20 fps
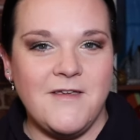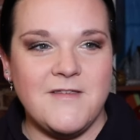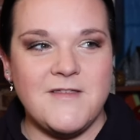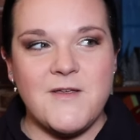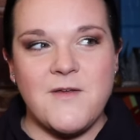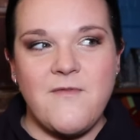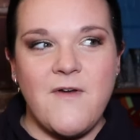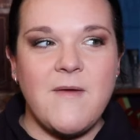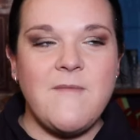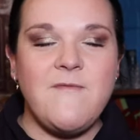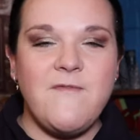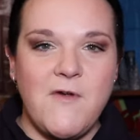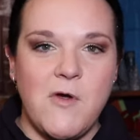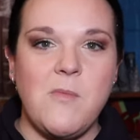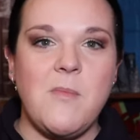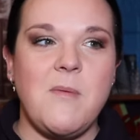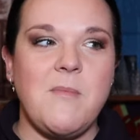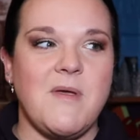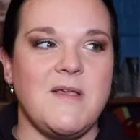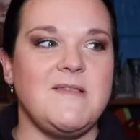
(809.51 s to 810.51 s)
So if I'm
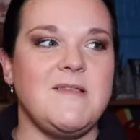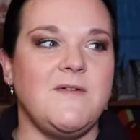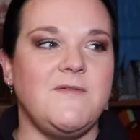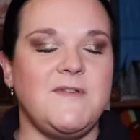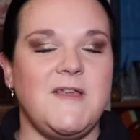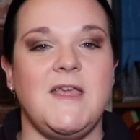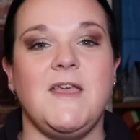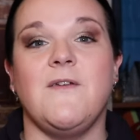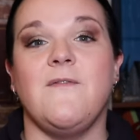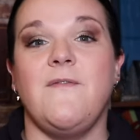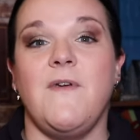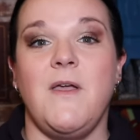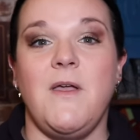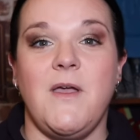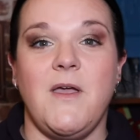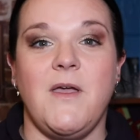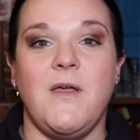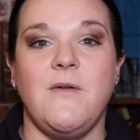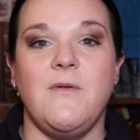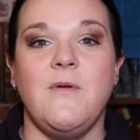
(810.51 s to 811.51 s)
filming myself take a
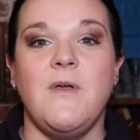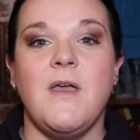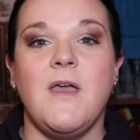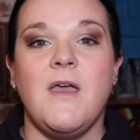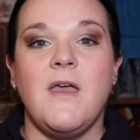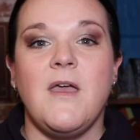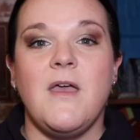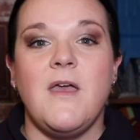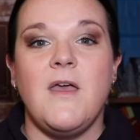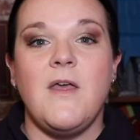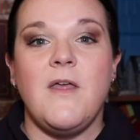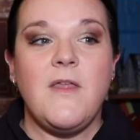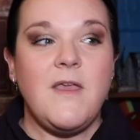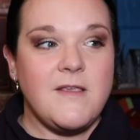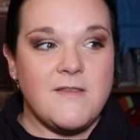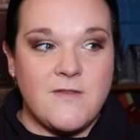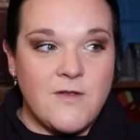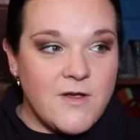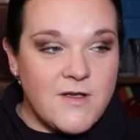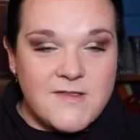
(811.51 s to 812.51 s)
photo,
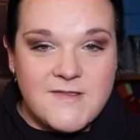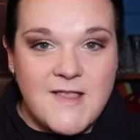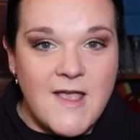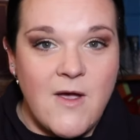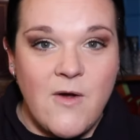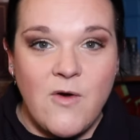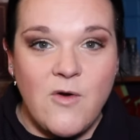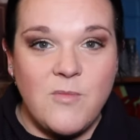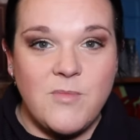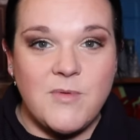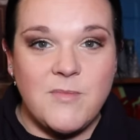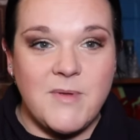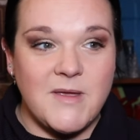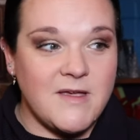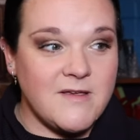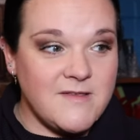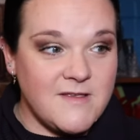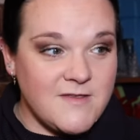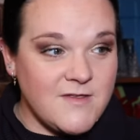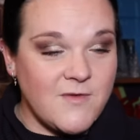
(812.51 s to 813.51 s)
it's not a setup
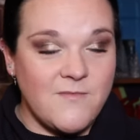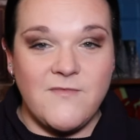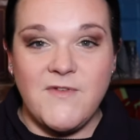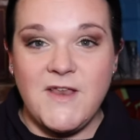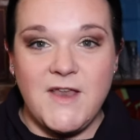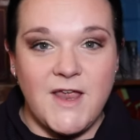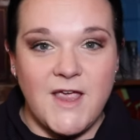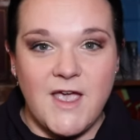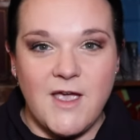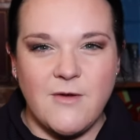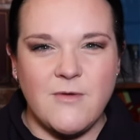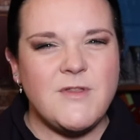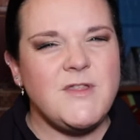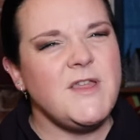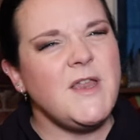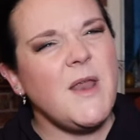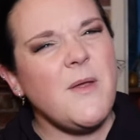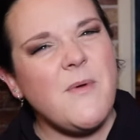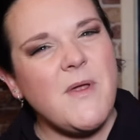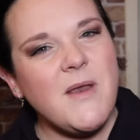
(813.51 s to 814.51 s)
because it's on video.
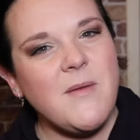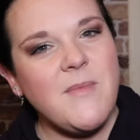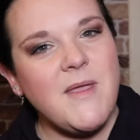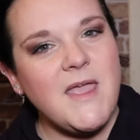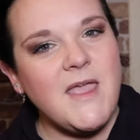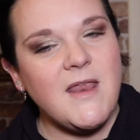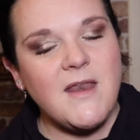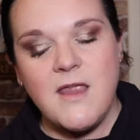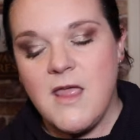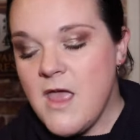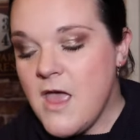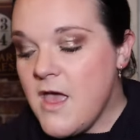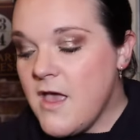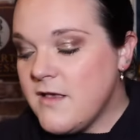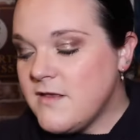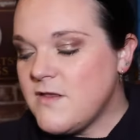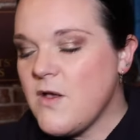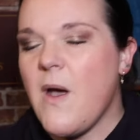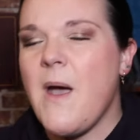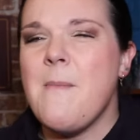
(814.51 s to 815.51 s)
Do you know what I mean?
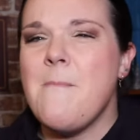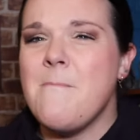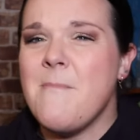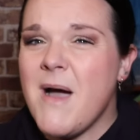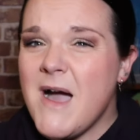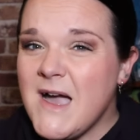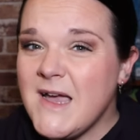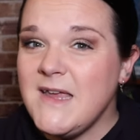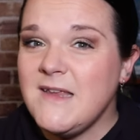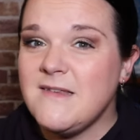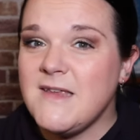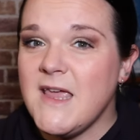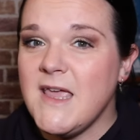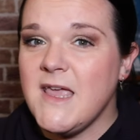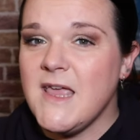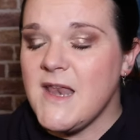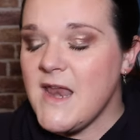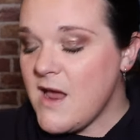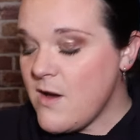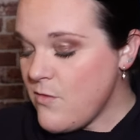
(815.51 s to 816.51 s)
So I might
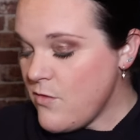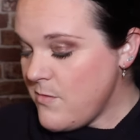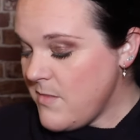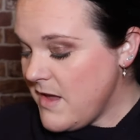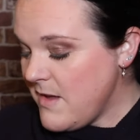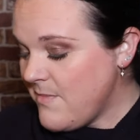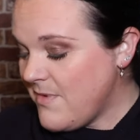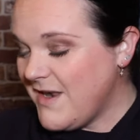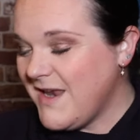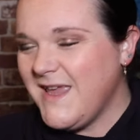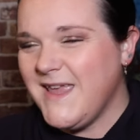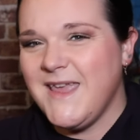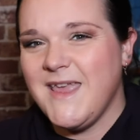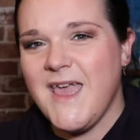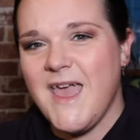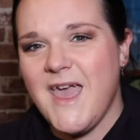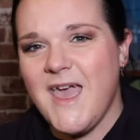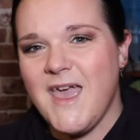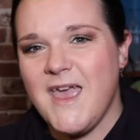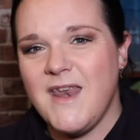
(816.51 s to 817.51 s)
take it out with me, but
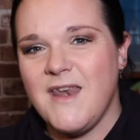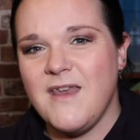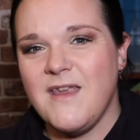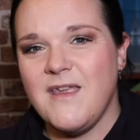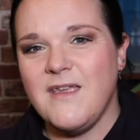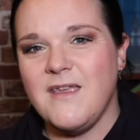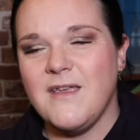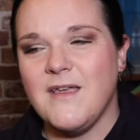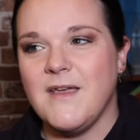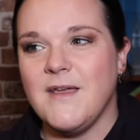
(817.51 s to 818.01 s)
again,